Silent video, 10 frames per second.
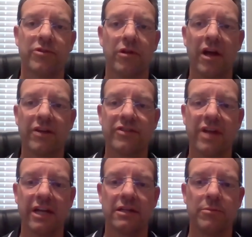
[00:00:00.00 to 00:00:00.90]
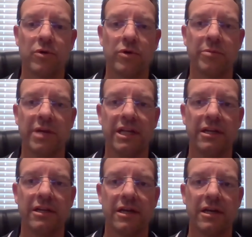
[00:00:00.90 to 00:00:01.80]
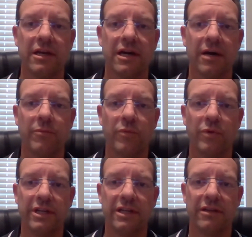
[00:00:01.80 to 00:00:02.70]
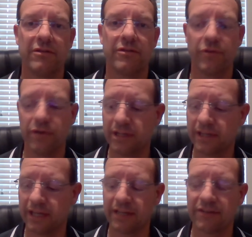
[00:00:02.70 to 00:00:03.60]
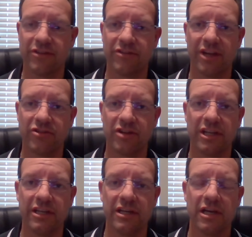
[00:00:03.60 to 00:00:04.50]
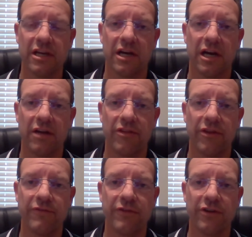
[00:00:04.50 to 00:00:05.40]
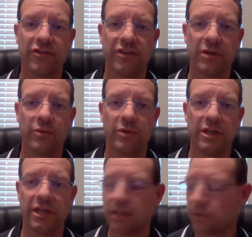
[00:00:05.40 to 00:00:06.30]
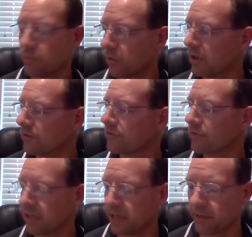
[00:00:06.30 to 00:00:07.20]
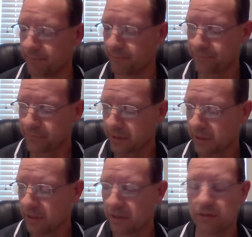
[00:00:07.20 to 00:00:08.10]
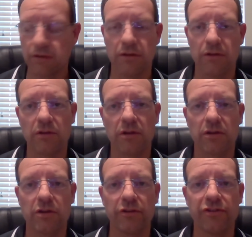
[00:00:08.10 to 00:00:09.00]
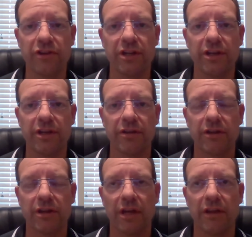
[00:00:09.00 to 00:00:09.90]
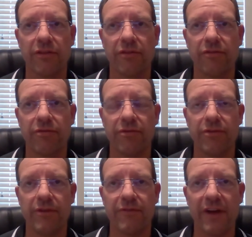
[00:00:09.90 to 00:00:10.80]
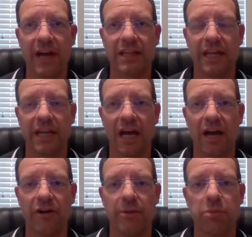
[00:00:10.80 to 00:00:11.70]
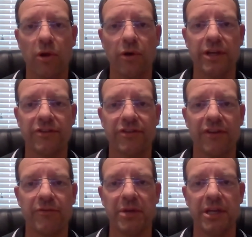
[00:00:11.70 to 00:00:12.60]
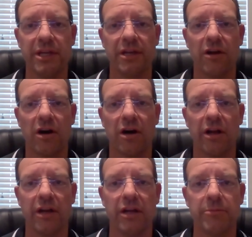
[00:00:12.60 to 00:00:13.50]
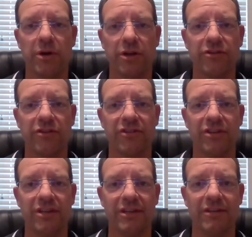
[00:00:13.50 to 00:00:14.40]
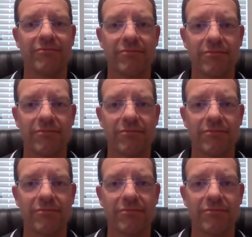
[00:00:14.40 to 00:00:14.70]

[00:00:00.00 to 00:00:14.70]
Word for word: So last night at the board meeting, um, we did three things essentially. Uh, the first thing we did was um, consider uh, the fact that our employees have been on emergency